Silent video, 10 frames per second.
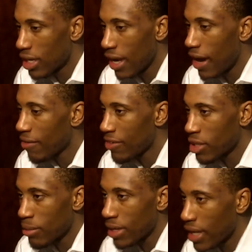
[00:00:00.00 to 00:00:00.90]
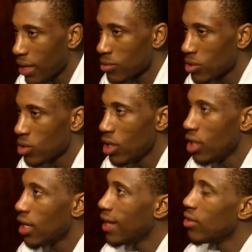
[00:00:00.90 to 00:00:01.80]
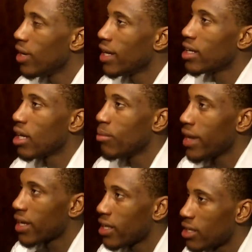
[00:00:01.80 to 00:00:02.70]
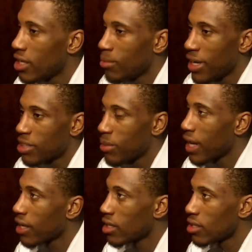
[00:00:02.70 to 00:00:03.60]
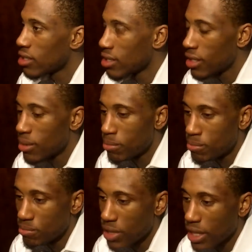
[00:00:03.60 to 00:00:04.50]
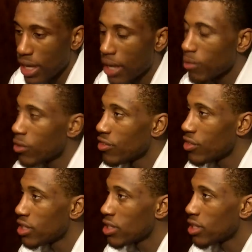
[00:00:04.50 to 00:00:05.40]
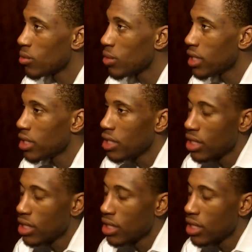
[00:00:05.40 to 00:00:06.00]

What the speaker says: how I felt about game two, I knew I had to come back and bounce back, in game three for us to get a win.